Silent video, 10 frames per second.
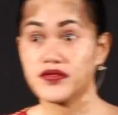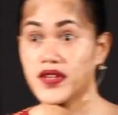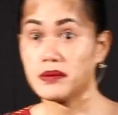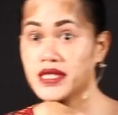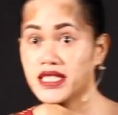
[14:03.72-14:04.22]
and
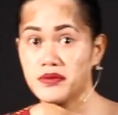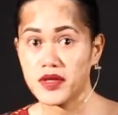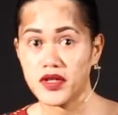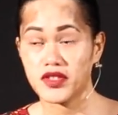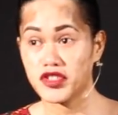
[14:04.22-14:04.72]
family see
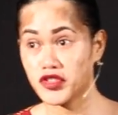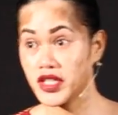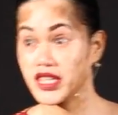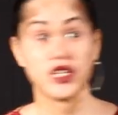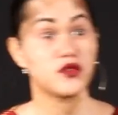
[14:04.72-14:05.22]
me on the
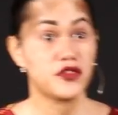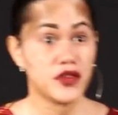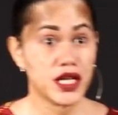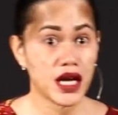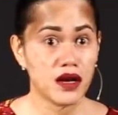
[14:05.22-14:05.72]
street, they don't
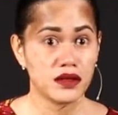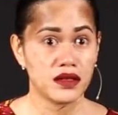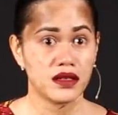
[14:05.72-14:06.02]
freak out.